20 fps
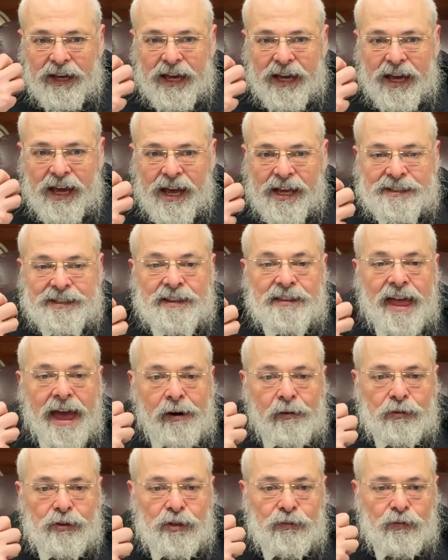as a
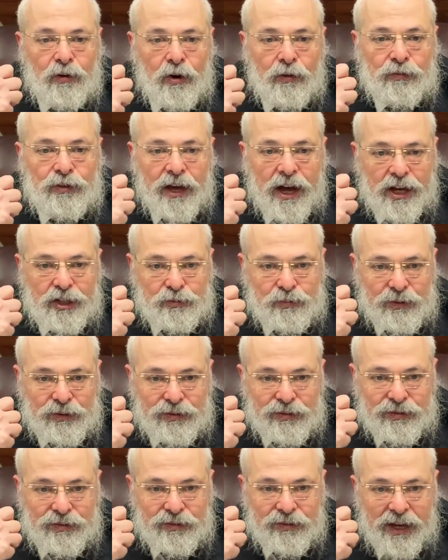narrative of the husband,
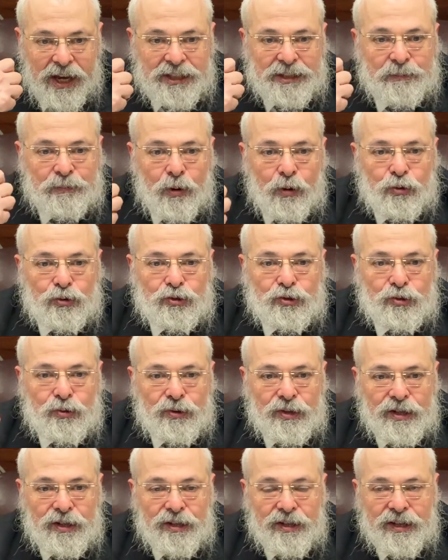as opposed to
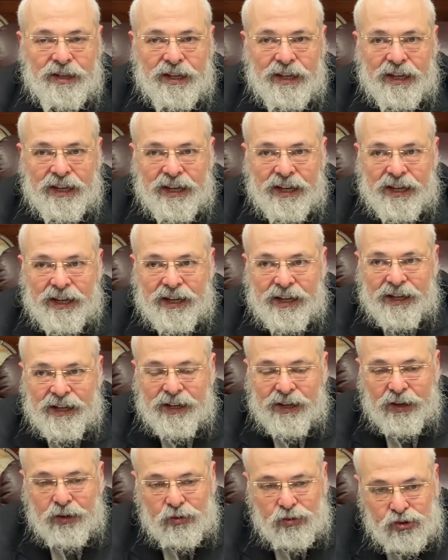the
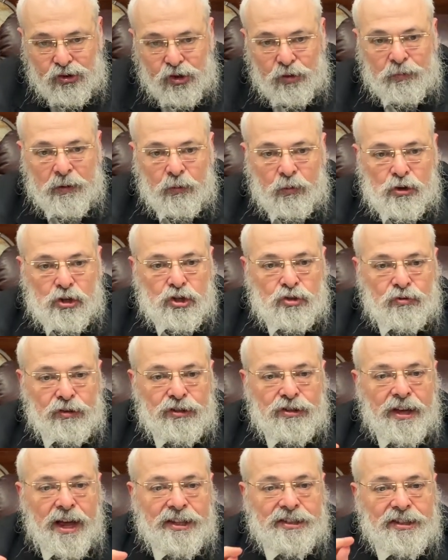ksuba, which is
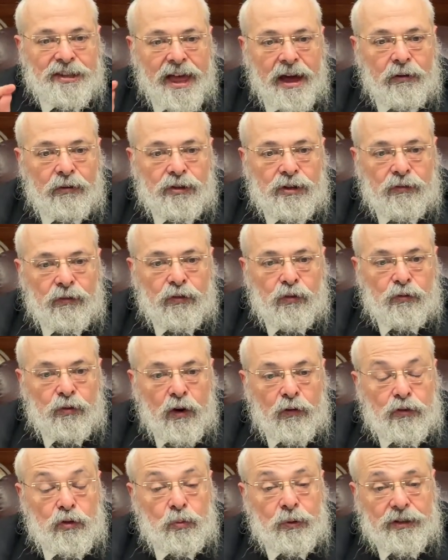written as a narrative
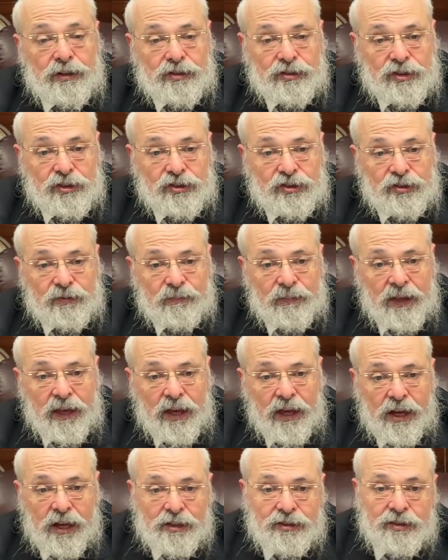of the witnesses.
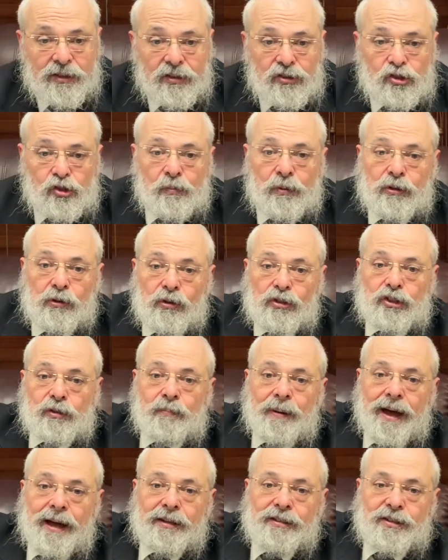So the ksuba talks
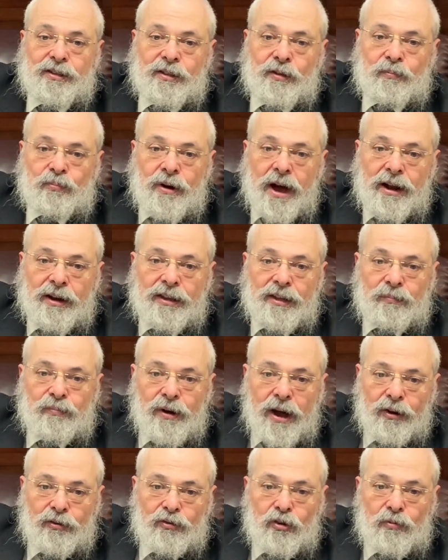about the bride and the
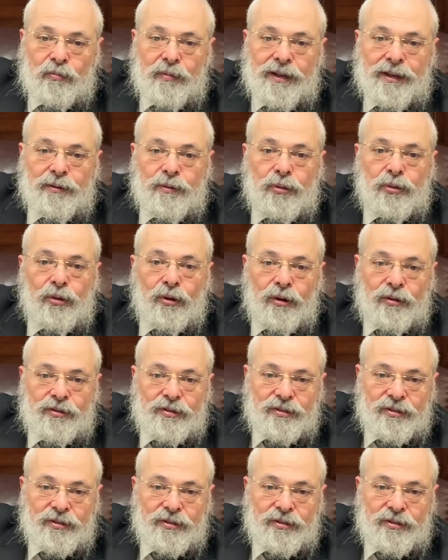bridegroom in third